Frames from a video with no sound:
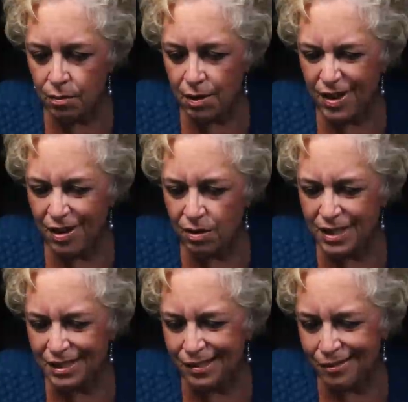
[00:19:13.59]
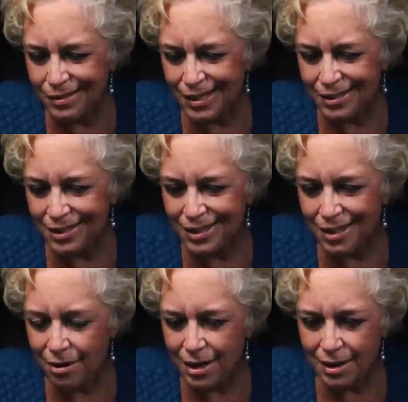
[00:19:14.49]
We have Aries, Leo,
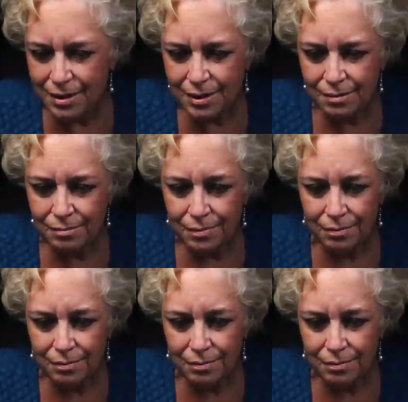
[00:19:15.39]
Sagittarius.